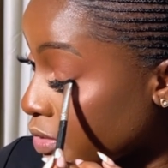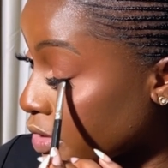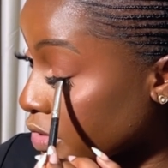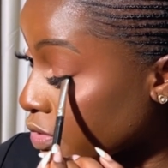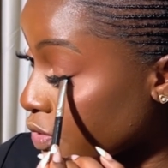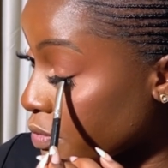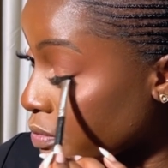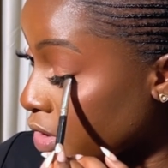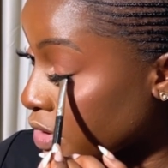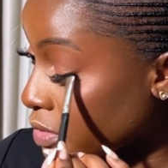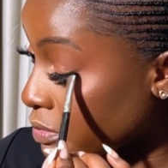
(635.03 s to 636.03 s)
not too
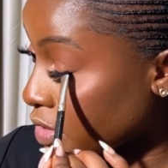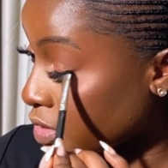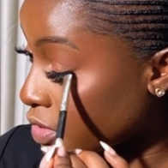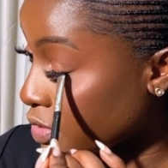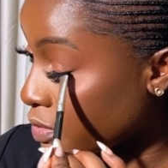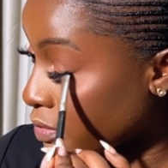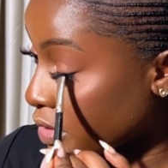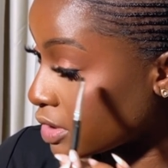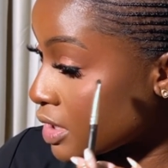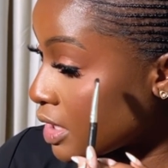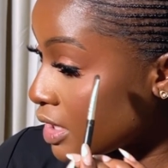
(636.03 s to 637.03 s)
much because you don't want.
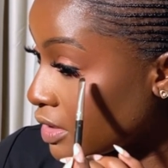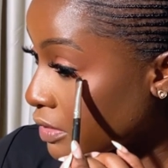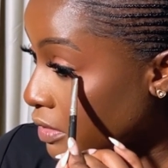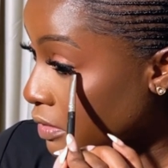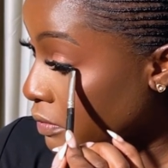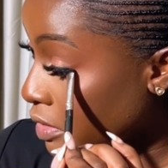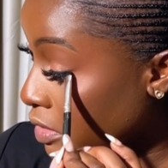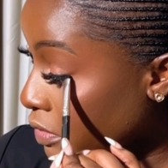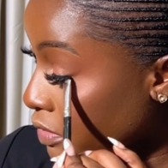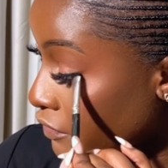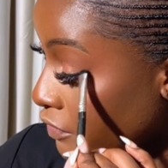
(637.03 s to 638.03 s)
We're not going